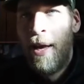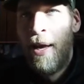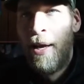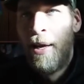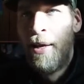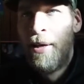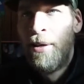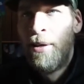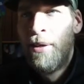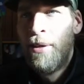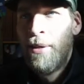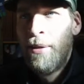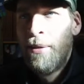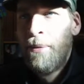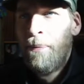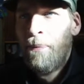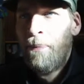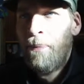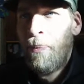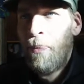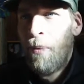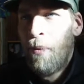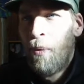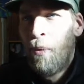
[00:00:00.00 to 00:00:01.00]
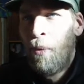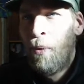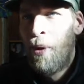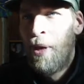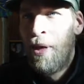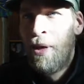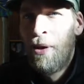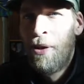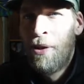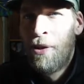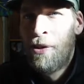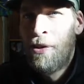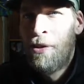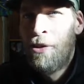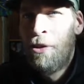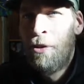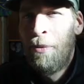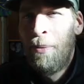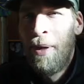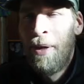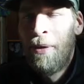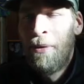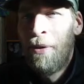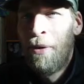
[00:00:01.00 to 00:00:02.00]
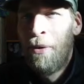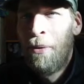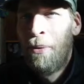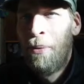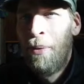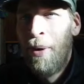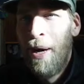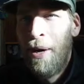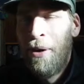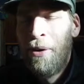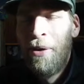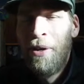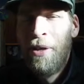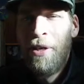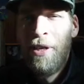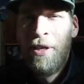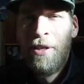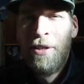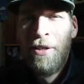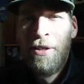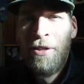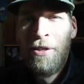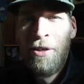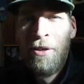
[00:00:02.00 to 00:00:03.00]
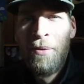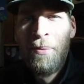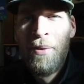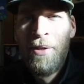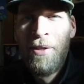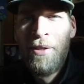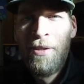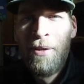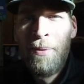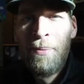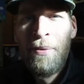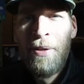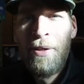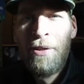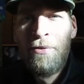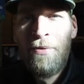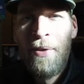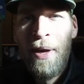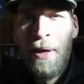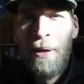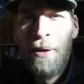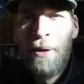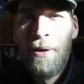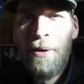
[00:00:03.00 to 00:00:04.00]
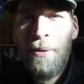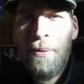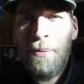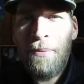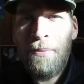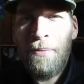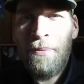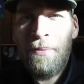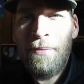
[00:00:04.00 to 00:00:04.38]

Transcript: And we are assuming that rarity determines something's value.